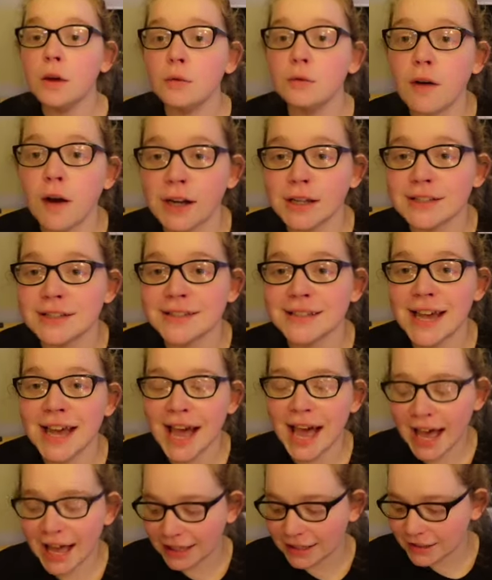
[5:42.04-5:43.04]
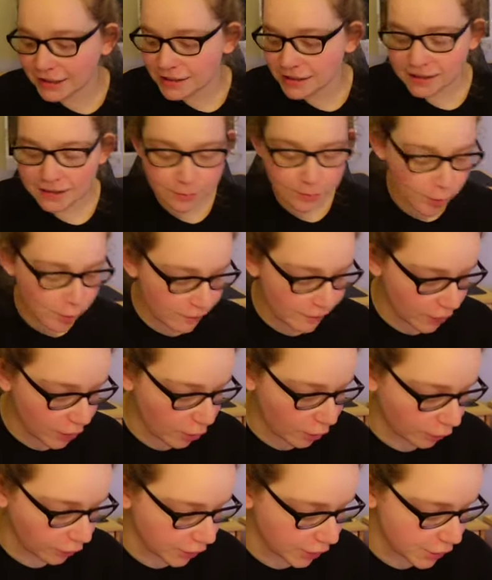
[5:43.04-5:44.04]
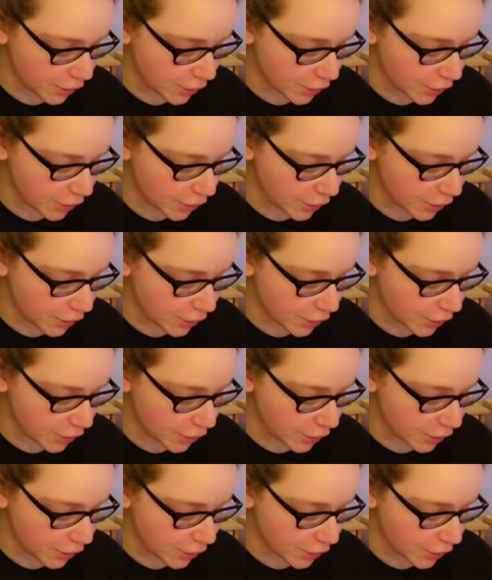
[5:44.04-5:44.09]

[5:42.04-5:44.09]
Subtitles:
Right, and moving on